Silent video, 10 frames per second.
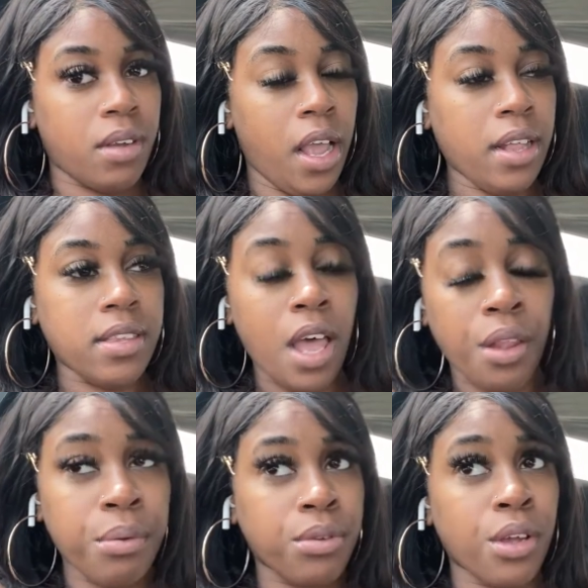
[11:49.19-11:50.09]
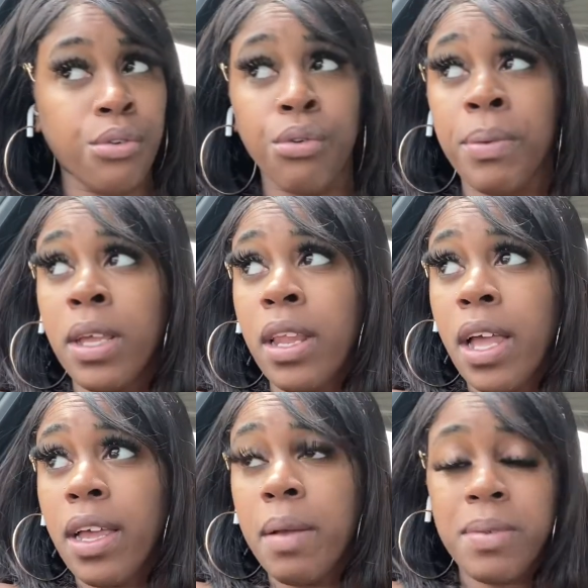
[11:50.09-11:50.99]
I could tell it was gonna do me in. Like,
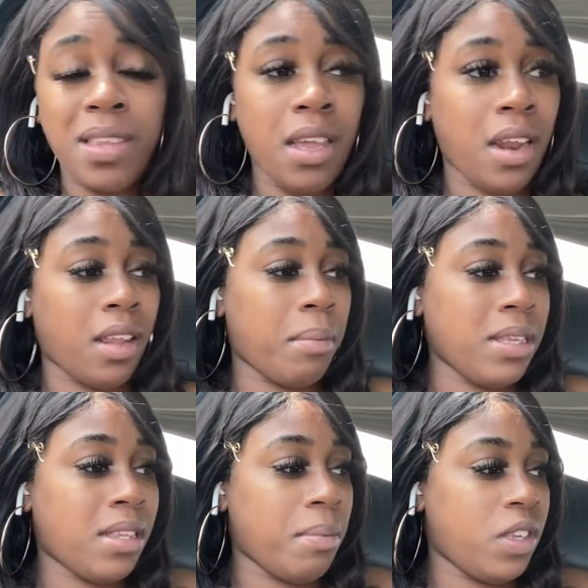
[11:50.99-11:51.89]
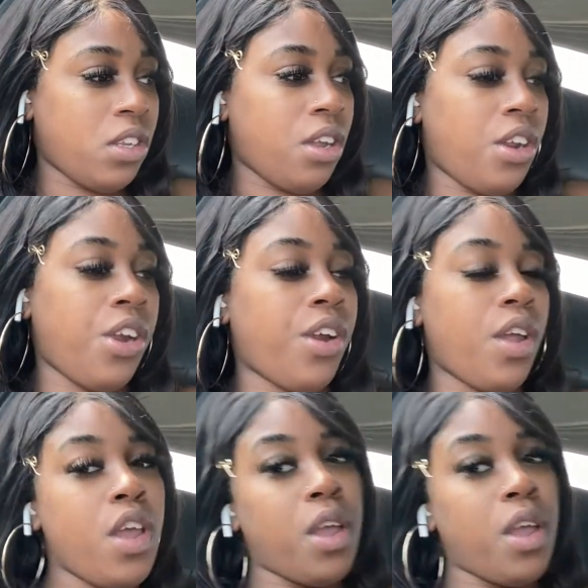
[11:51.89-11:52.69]
I kept saying that, like, my stomach's starting to hurt.